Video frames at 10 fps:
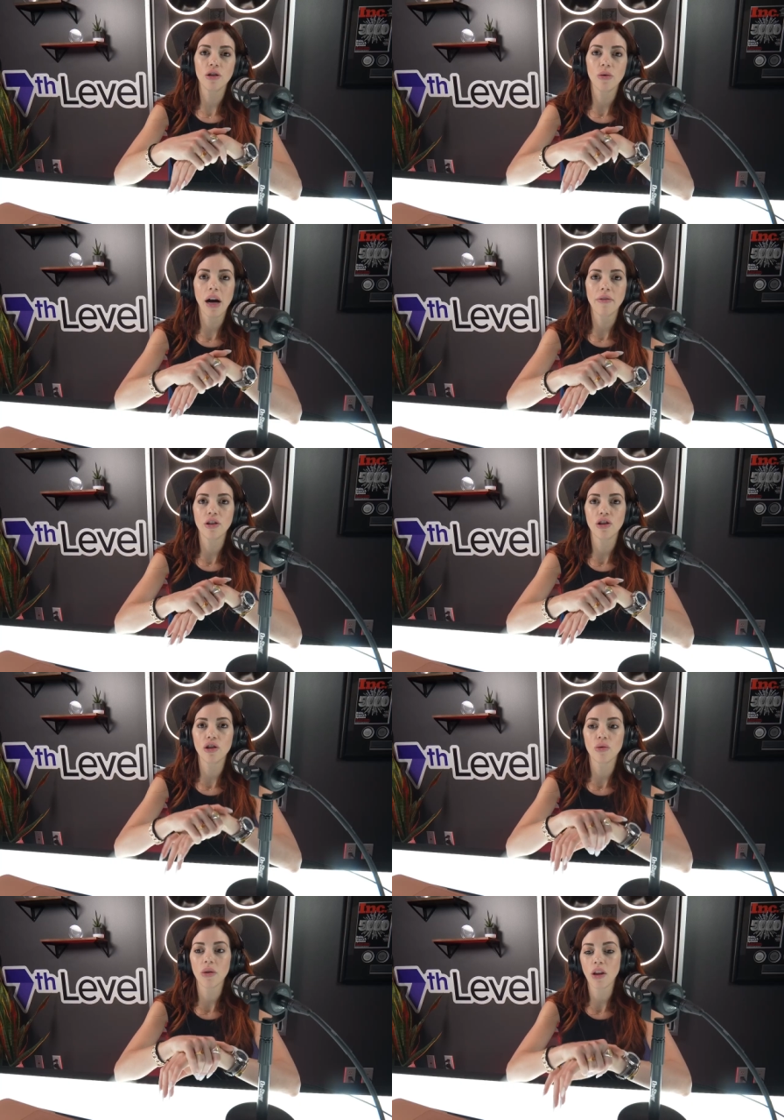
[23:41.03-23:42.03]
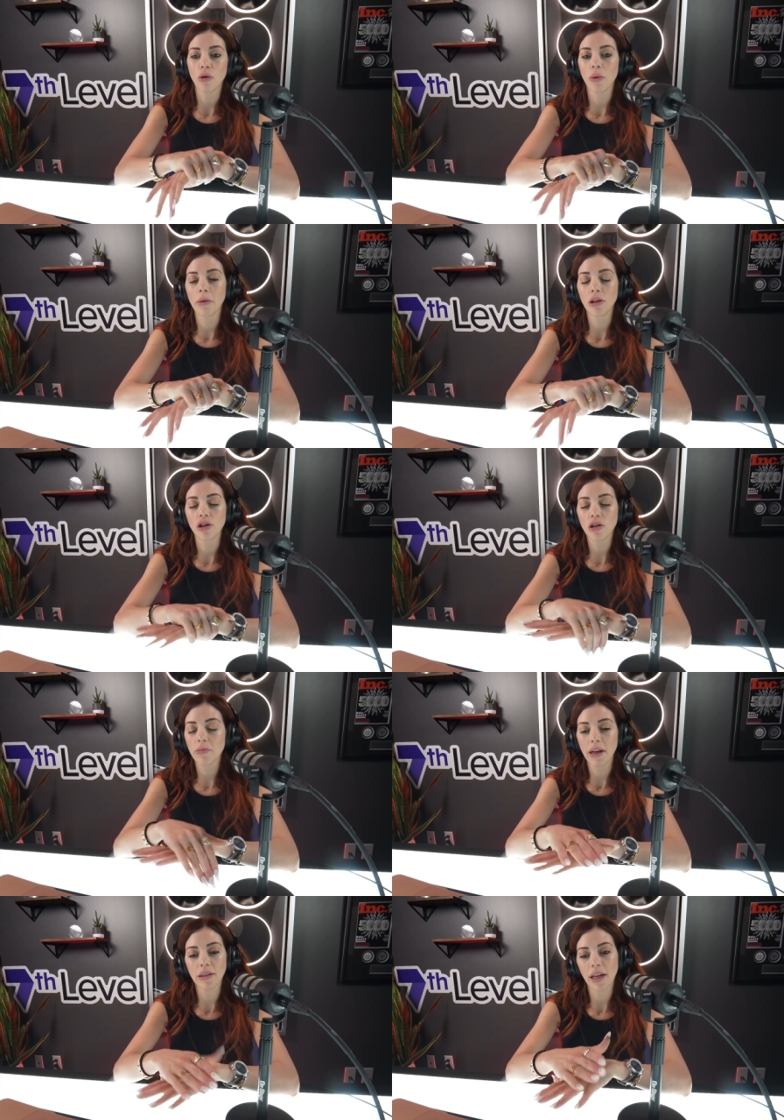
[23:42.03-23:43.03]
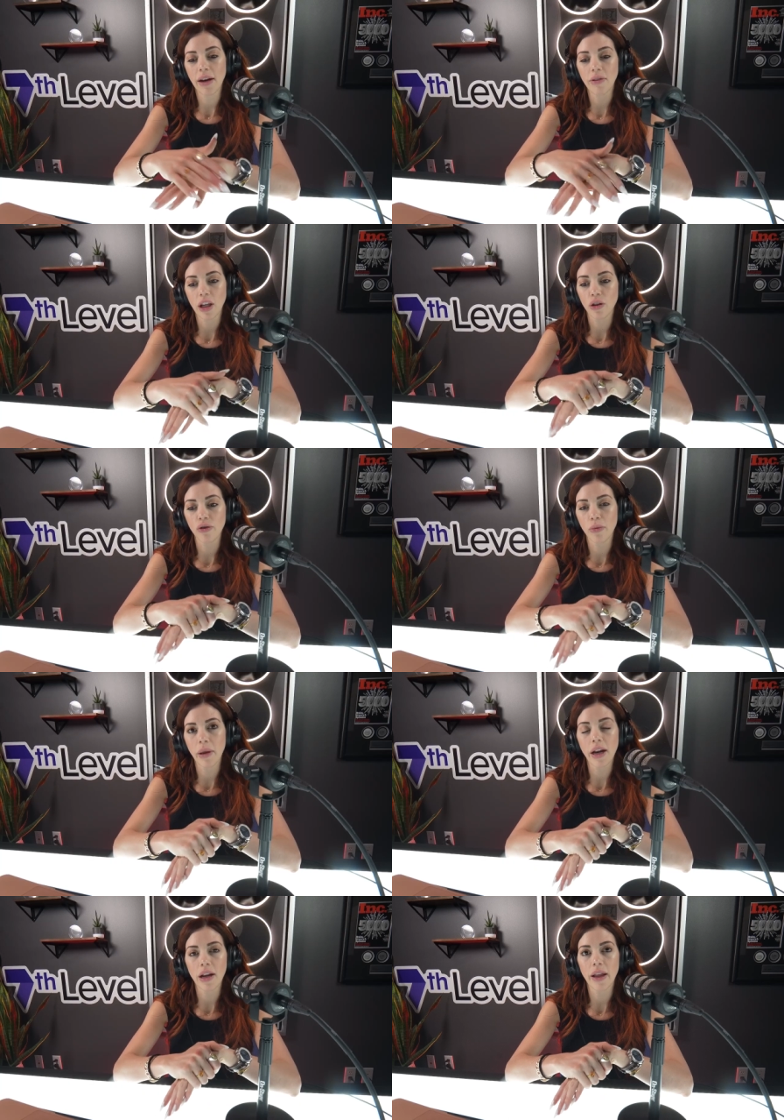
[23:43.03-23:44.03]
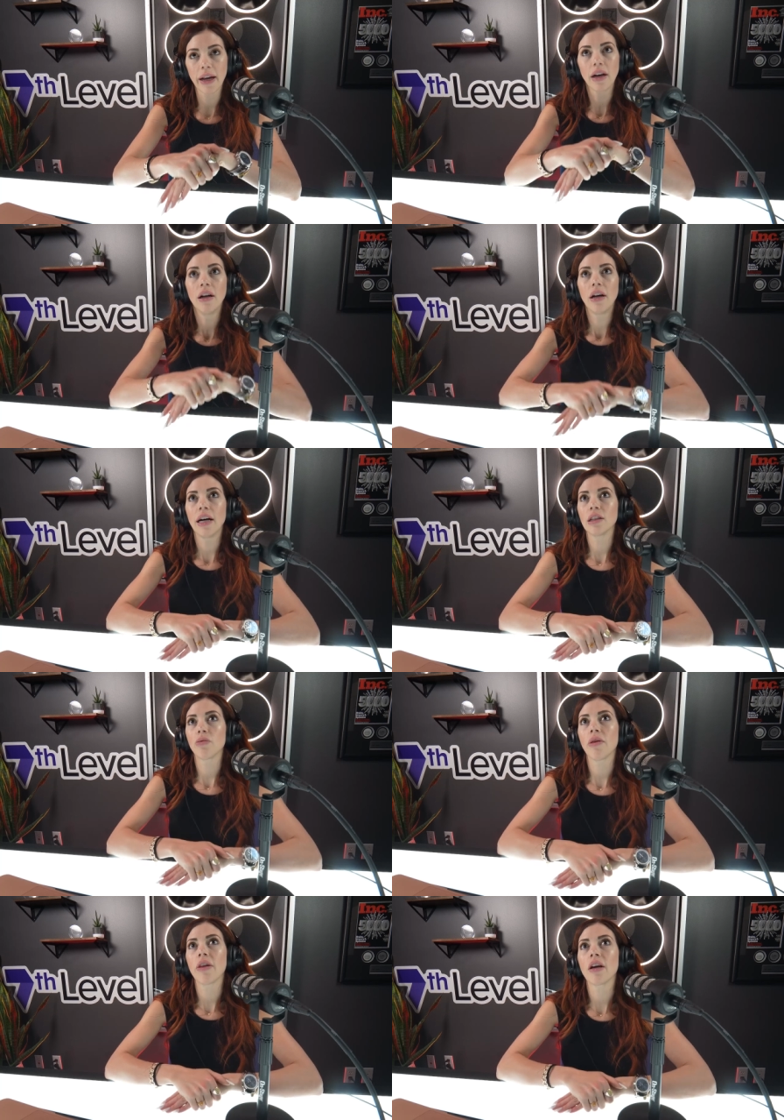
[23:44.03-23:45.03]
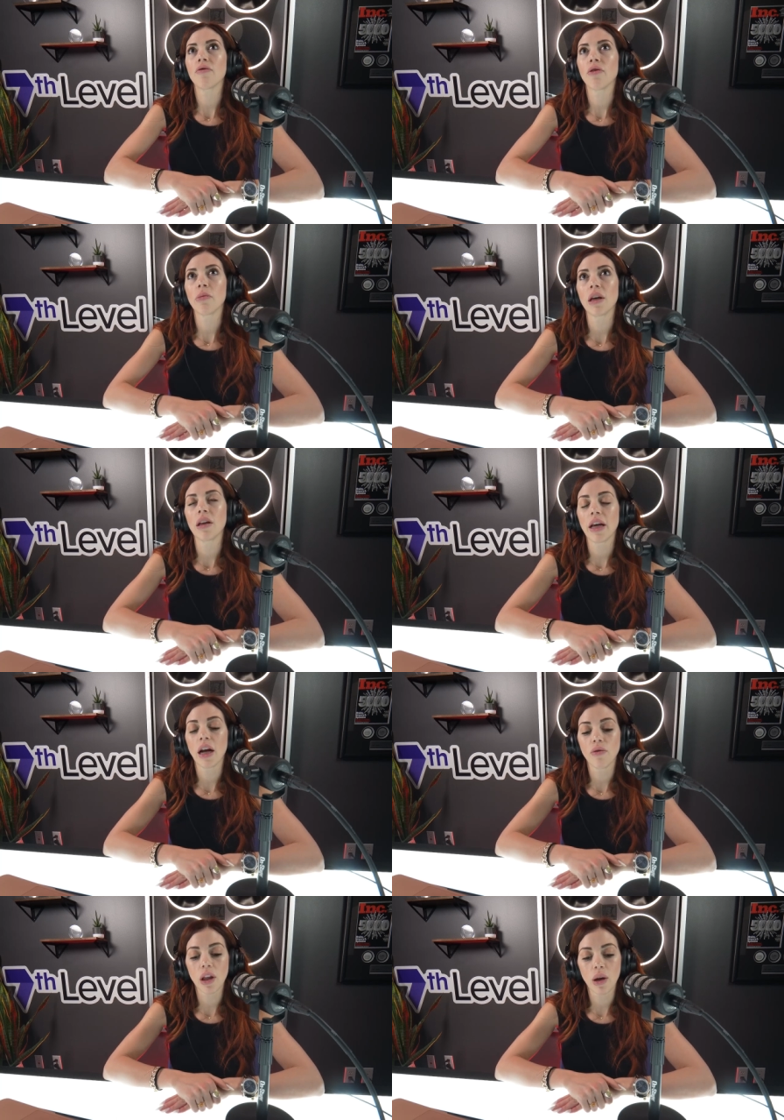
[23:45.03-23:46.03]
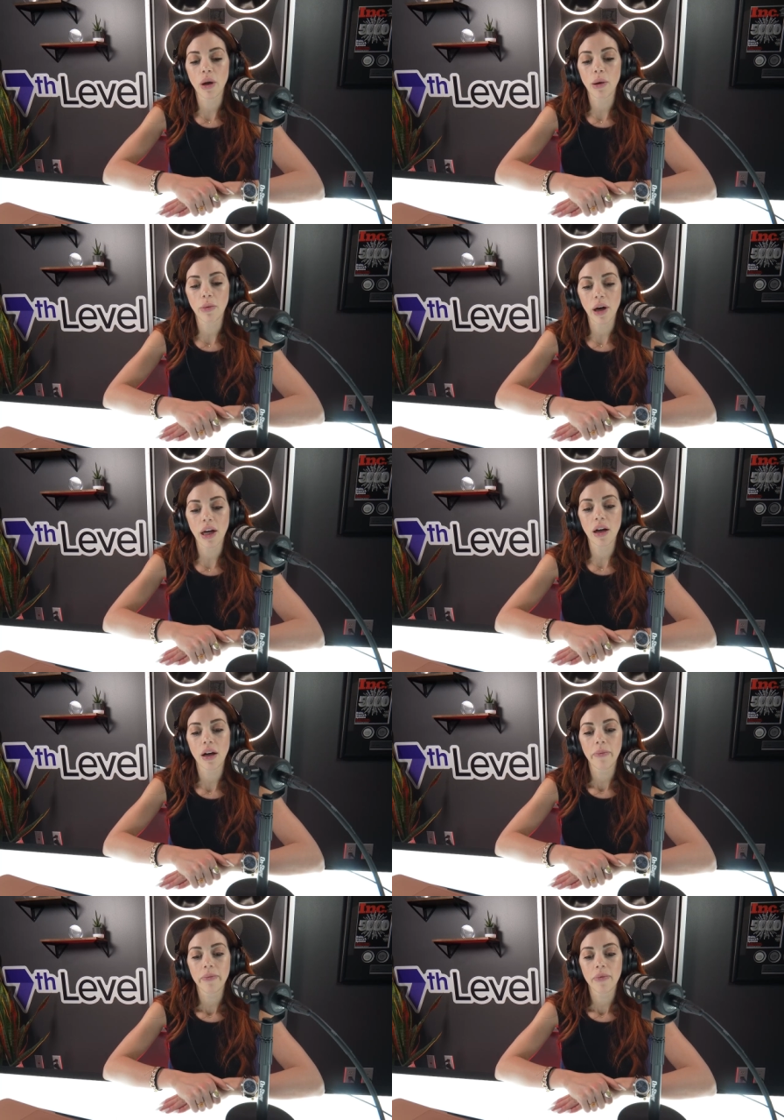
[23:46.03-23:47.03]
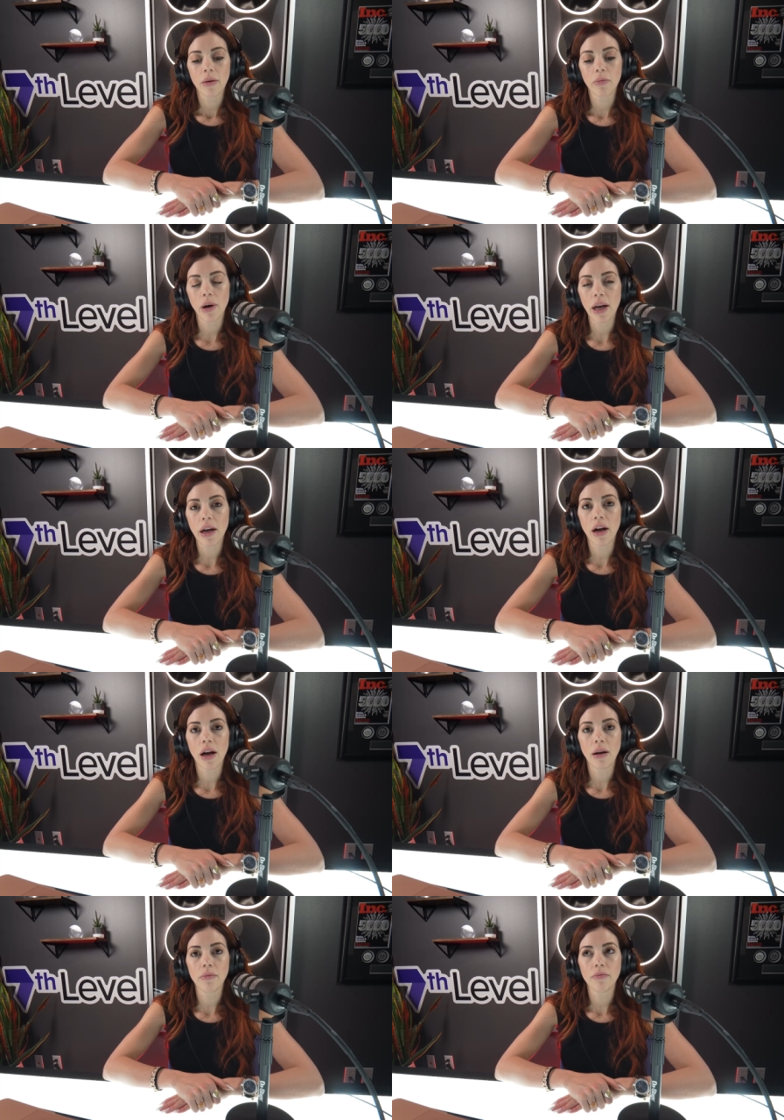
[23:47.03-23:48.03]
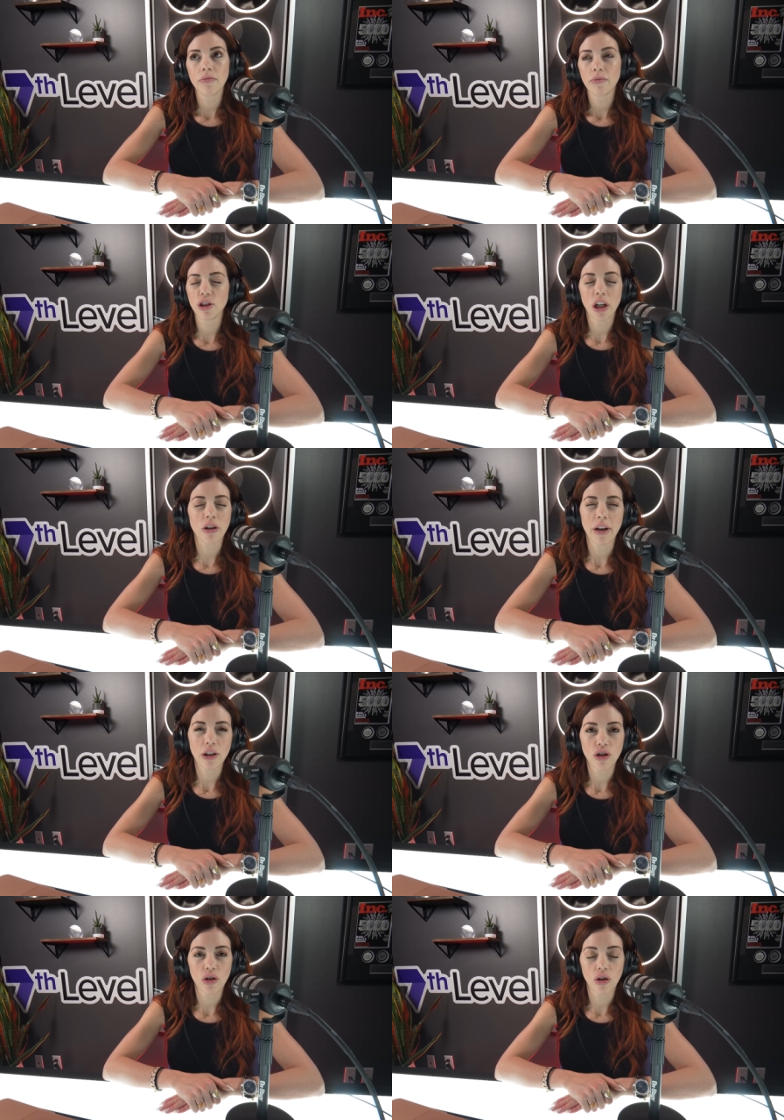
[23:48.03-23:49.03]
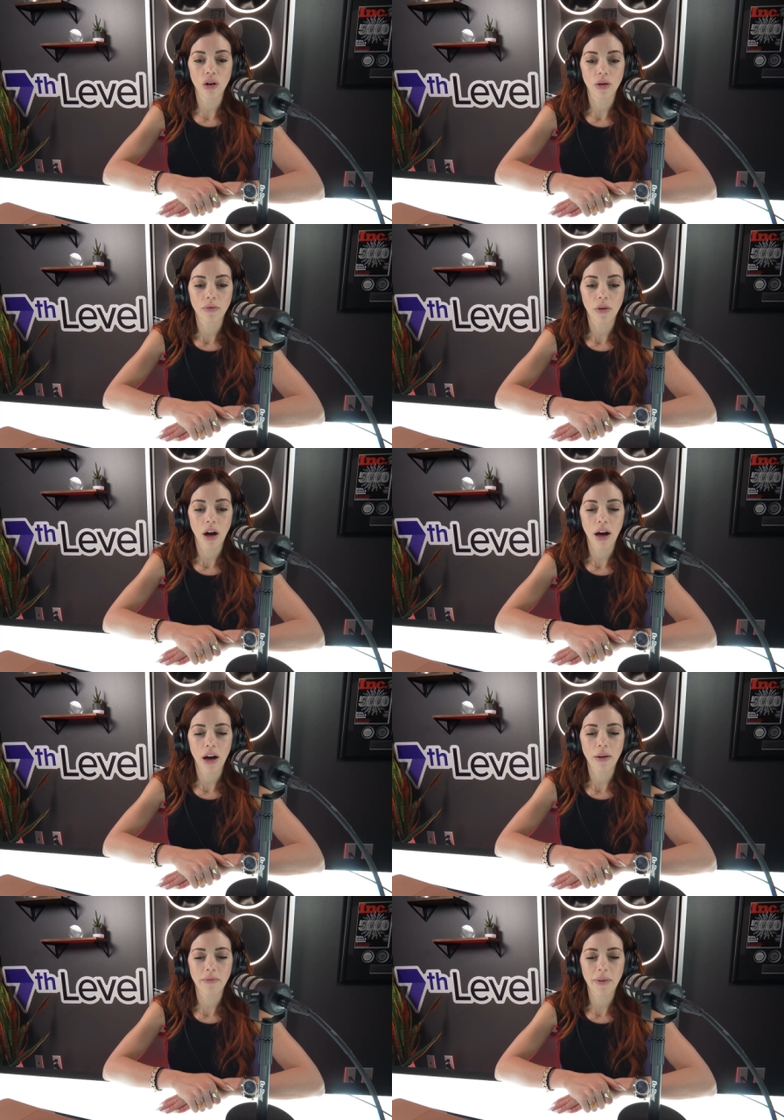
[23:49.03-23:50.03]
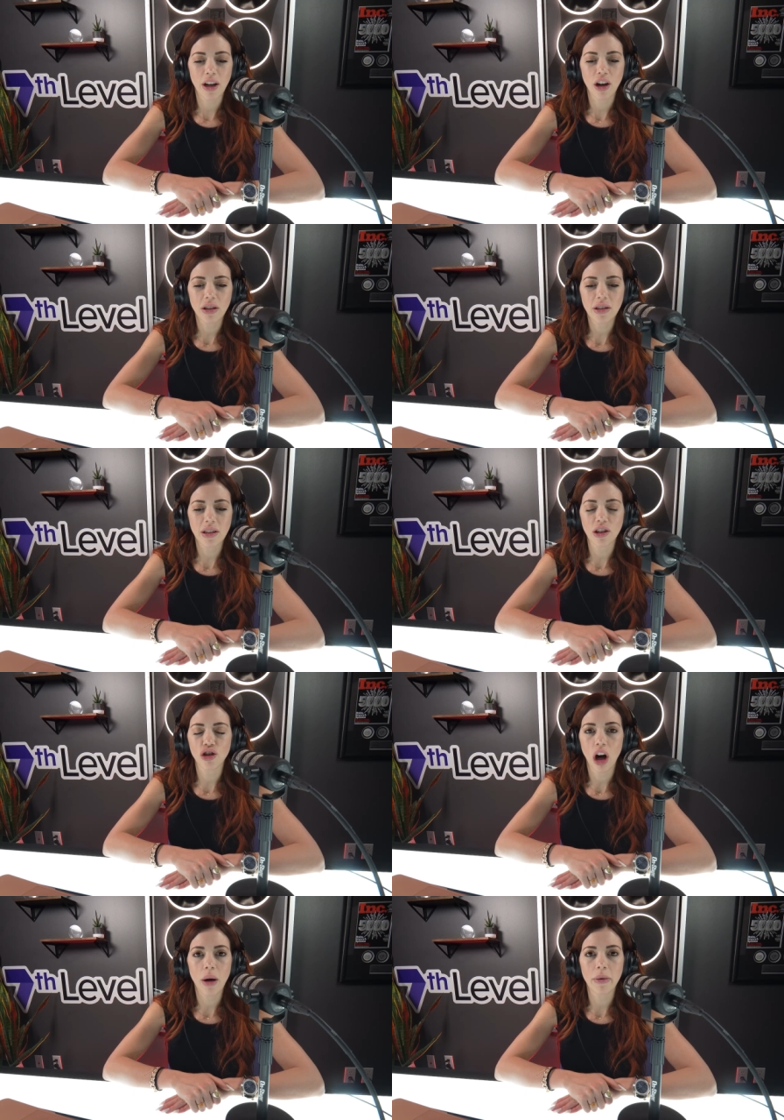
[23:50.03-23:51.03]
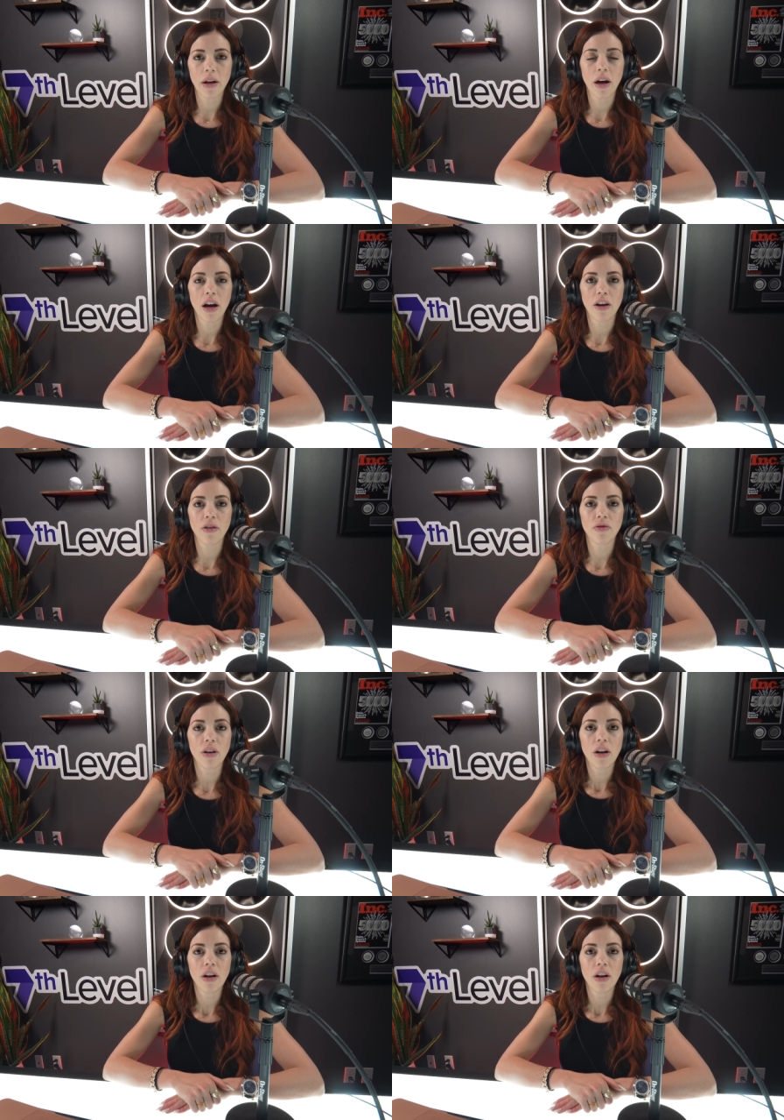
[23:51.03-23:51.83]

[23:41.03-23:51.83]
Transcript: do have issues with other women just because they haven't healed from that and like that's one thing for me like i really want to break break um generational um, like curses and trauma of